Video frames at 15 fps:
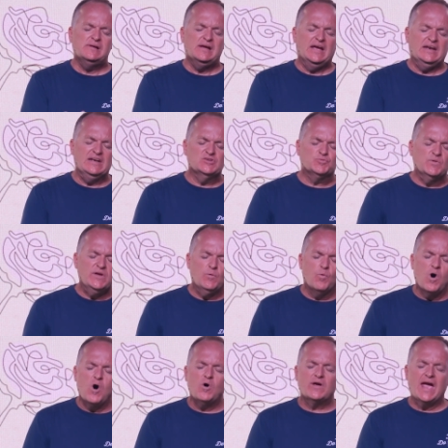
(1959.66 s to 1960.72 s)
And as we
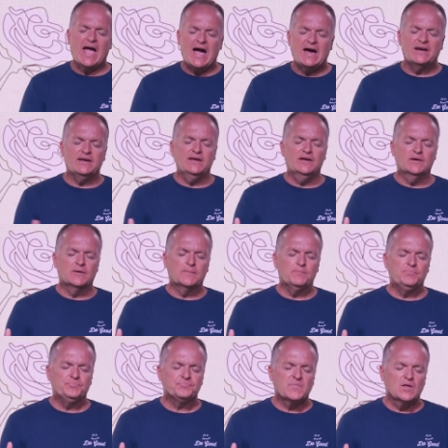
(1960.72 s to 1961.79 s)
walk out of here,
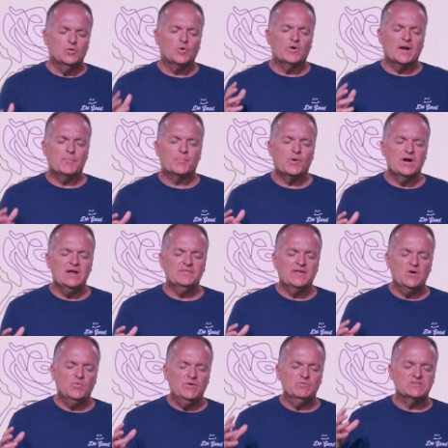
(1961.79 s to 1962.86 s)
Lord, I pray
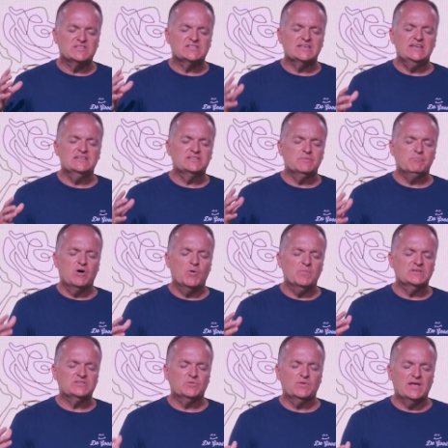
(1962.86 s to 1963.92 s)
that we would seize the
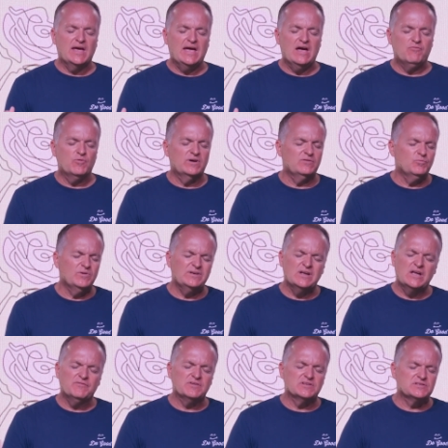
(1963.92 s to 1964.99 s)
moments that we have. We're,
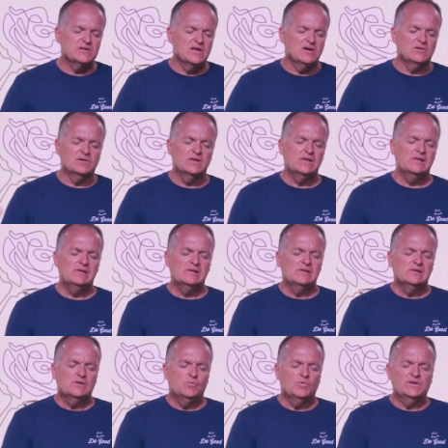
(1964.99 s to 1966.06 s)
none of us know
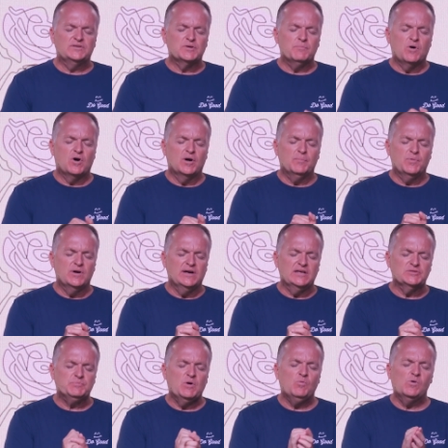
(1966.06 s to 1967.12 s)
what tomorrow brings,
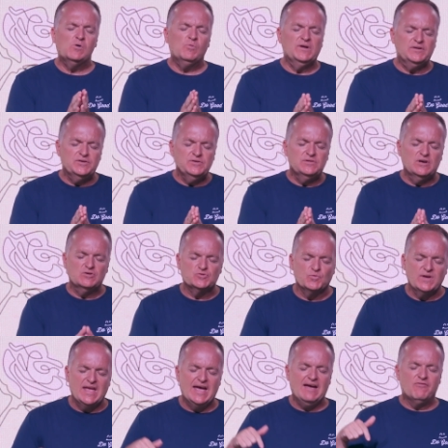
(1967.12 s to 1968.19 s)
but what we do know is
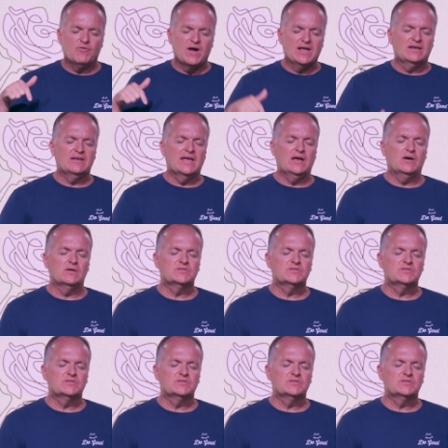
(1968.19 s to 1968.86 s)
we have right now.